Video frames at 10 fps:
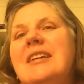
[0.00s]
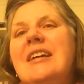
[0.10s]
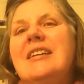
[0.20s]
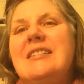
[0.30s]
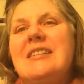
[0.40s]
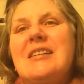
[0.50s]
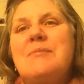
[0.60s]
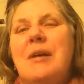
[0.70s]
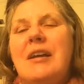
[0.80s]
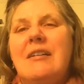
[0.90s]

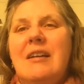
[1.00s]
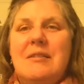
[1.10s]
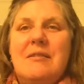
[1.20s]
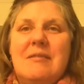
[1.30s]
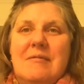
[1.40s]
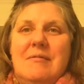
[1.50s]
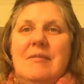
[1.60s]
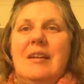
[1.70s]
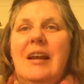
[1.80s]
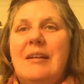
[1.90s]

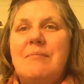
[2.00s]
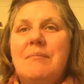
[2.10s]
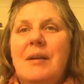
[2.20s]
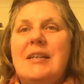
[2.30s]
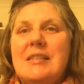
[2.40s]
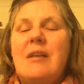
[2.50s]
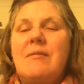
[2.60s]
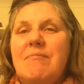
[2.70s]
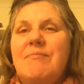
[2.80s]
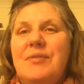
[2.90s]
it means
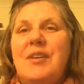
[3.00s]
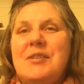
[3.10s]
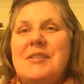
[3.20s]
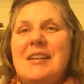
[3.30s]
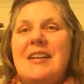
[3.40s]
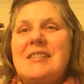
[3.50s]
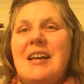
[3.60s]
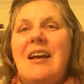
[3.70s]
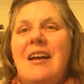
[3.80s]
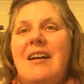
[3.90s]
that those states
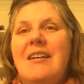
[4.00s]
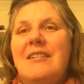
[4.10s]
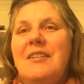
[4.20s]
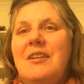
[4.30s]
are